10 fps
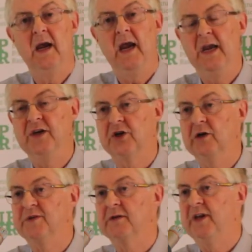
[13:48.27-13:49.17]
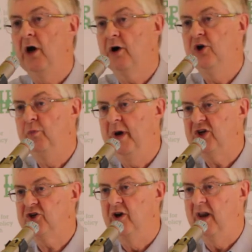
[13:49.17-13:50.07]
in terms of the
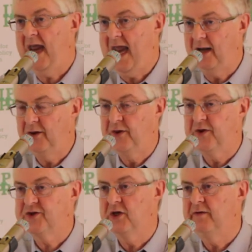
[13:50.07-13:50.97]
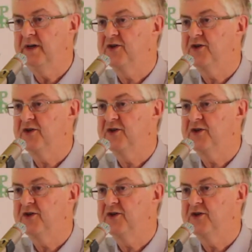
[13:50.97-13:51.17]
occupational health service,